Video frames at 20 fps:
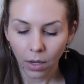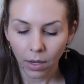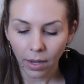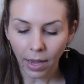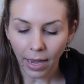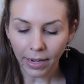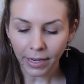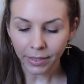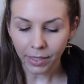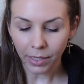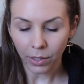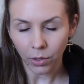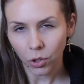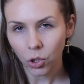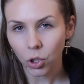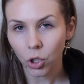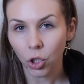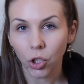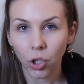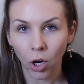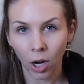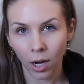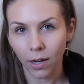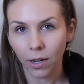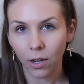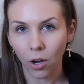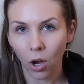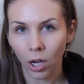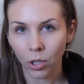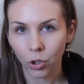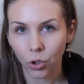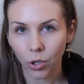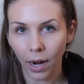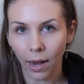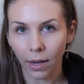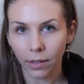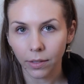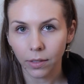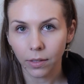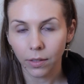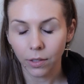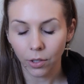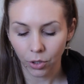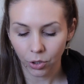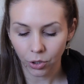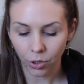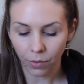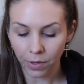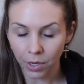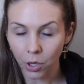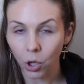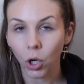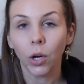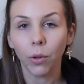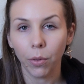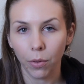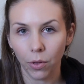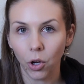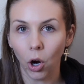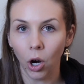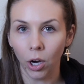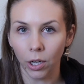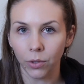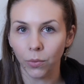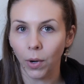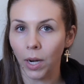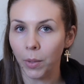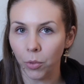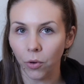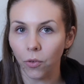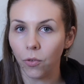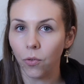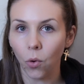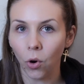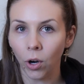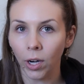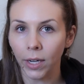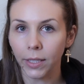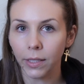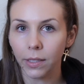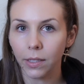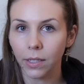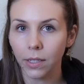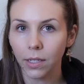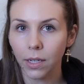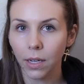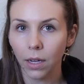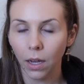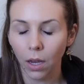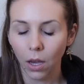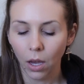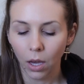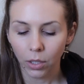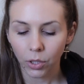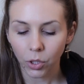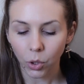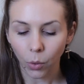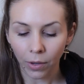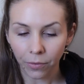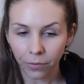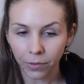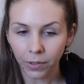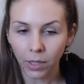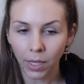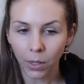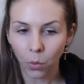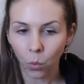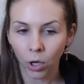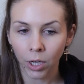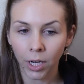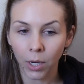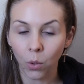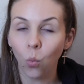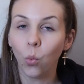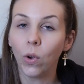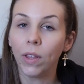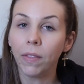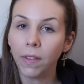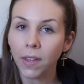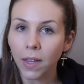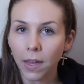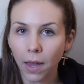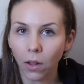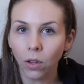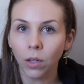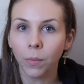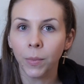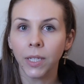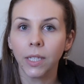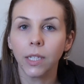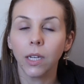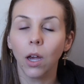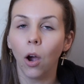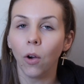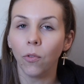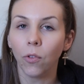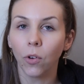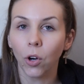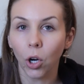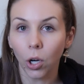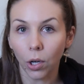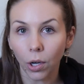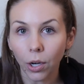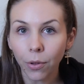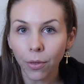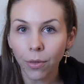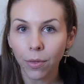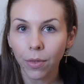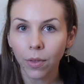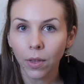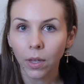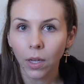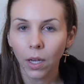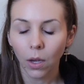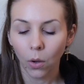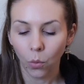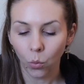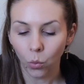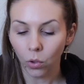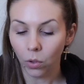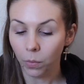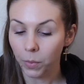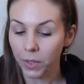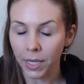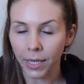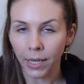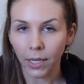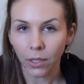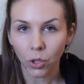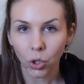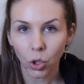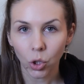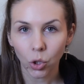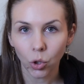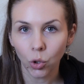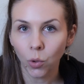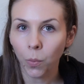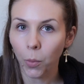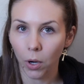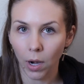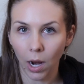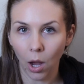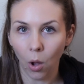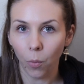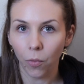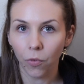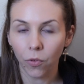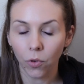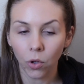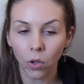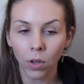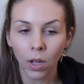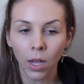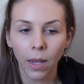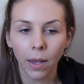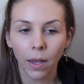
And it's in stark contrast to the Earth card right before it. So I feel like working with the element of Earth will be super helpful.